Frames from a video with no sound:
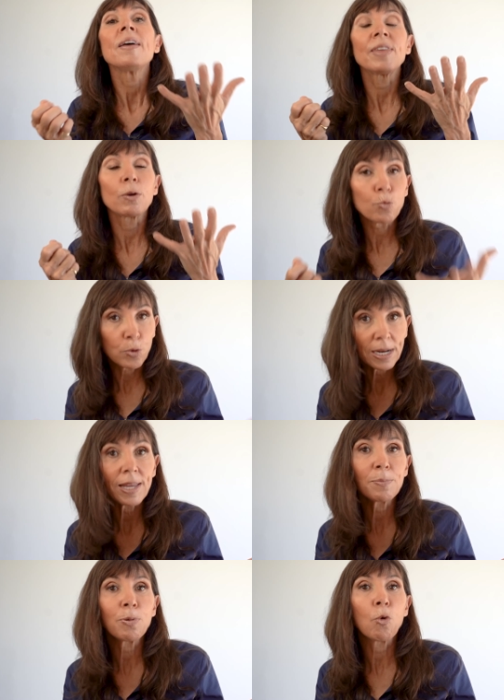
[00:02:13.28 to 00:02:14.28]
They're
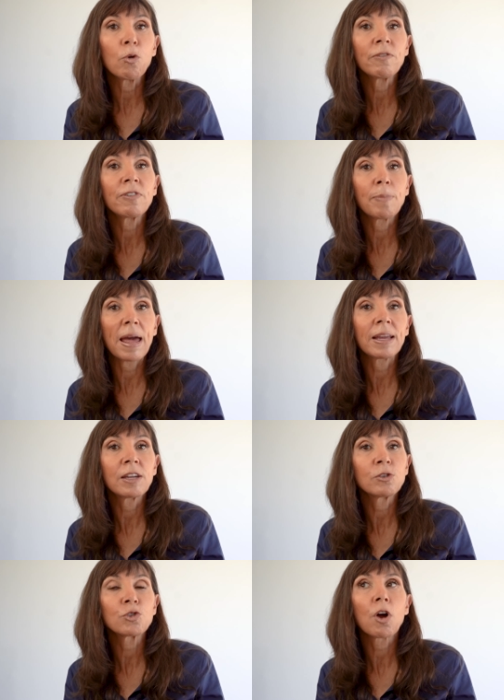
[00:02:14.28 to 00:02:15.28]
really important for bladder
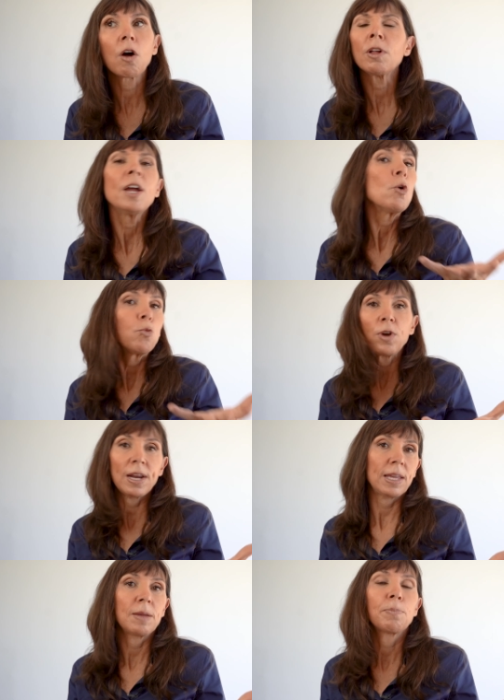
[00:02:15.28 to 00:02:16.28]
control,
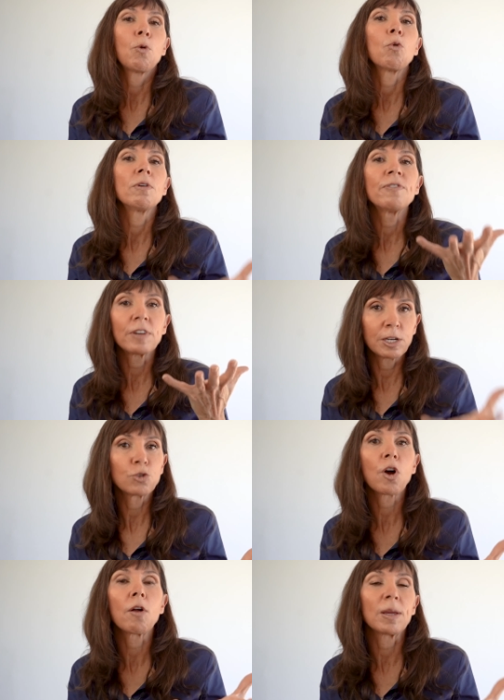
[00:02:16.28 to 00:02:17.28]
really important for
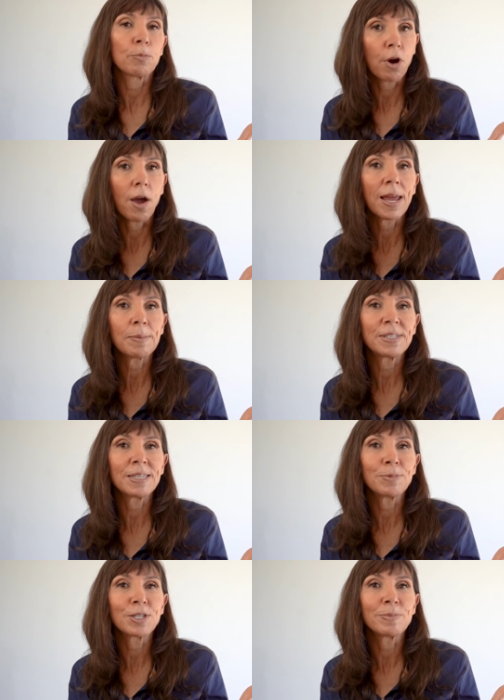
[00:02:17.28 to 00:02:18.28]
controlling prolapse
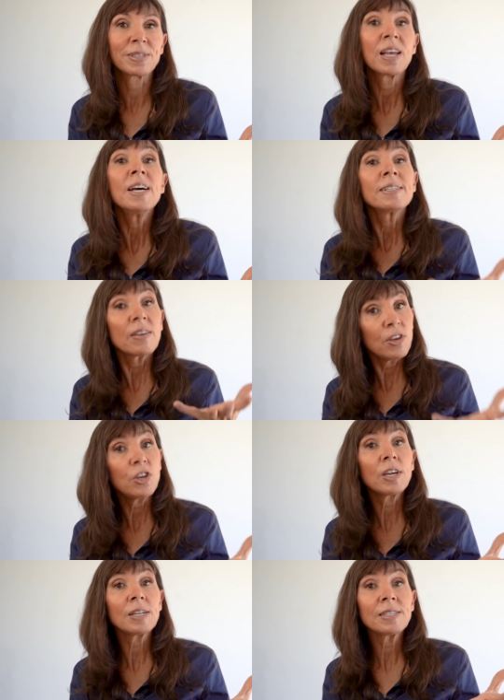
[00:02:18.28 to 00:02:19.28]
symptoms. So that
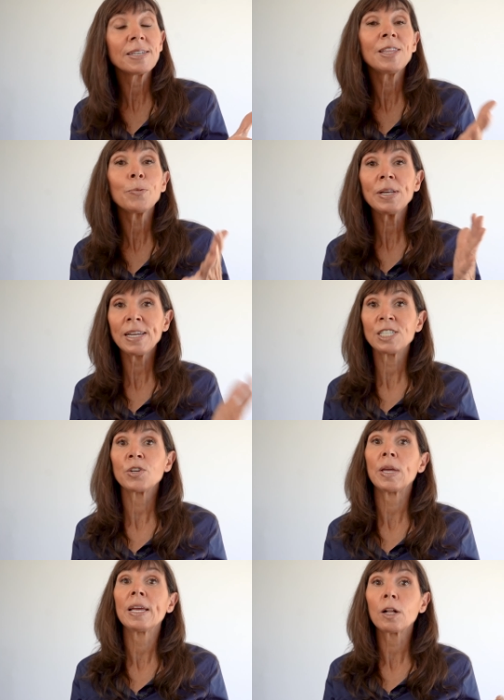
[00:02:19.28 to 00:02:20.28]
you can see that we need
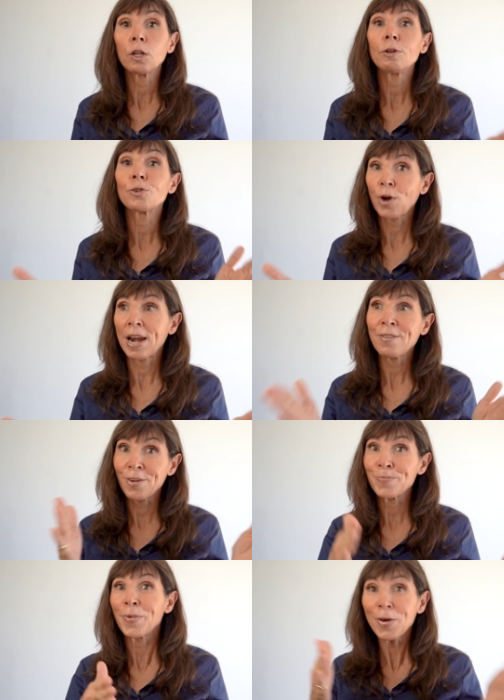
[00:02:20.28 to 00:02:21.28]
to include training
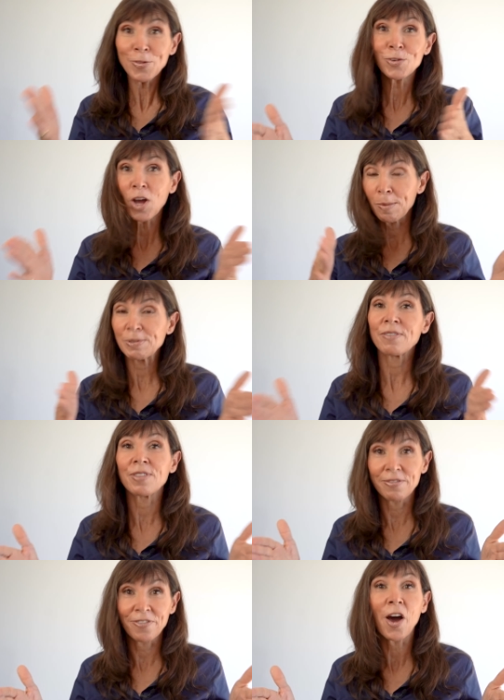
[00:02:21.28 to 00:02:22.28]
for both types of
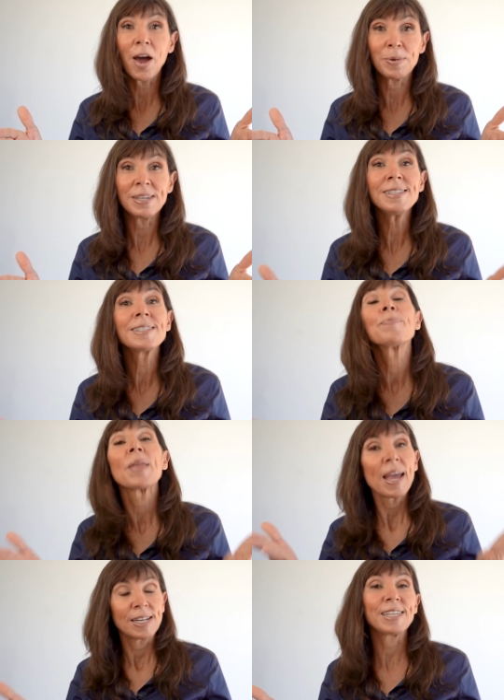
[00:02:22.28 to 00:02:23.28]
the fibers
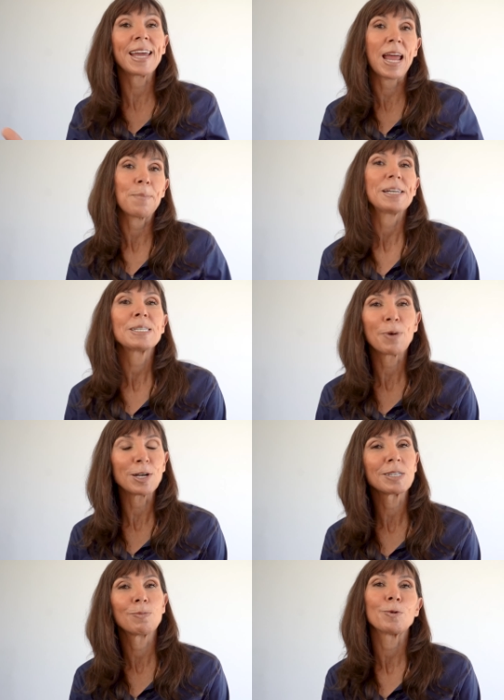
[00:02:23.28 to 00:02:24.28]
to get our best
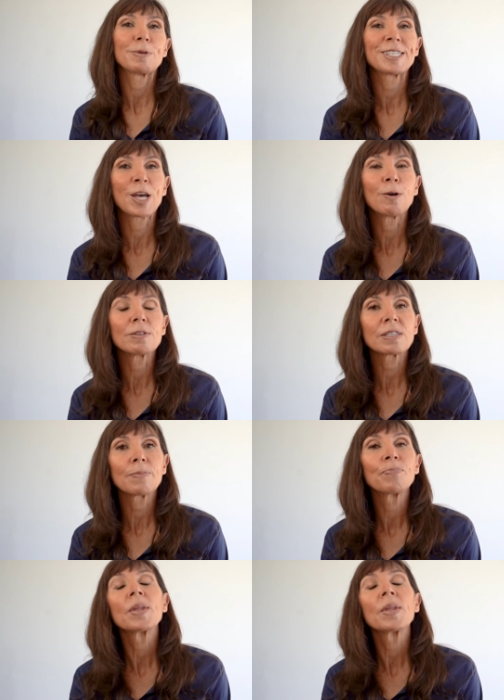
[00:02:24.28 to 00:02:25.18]
possible results.